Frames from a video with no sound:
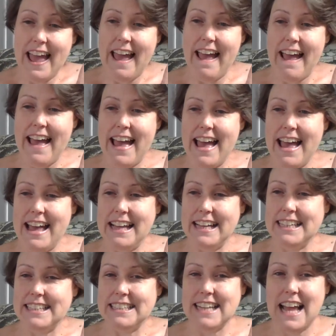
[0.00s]

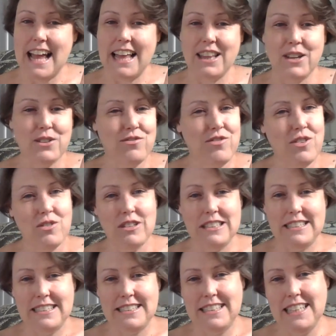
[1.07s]
and I look forward
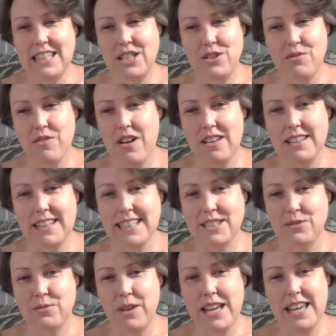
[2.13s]
to seeing you all
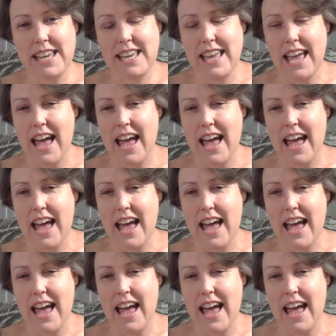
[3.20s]
next week.